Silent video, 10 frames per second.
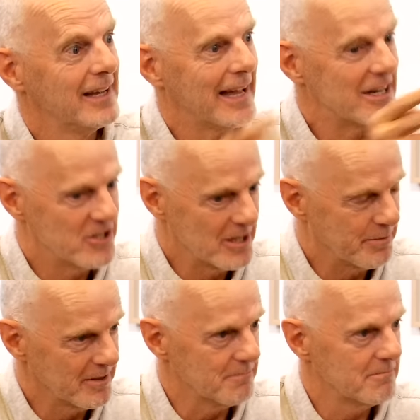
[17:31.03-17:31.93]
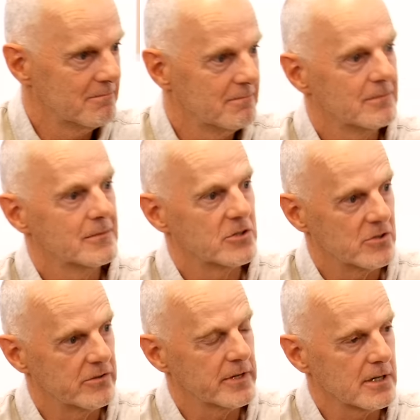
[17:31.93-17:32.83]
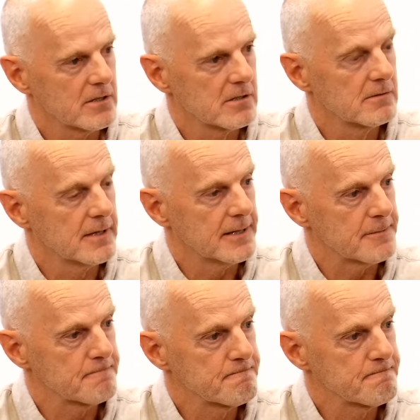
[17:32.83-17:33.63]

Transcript: and deepen them. Mm-hmm. Two things. Yeah.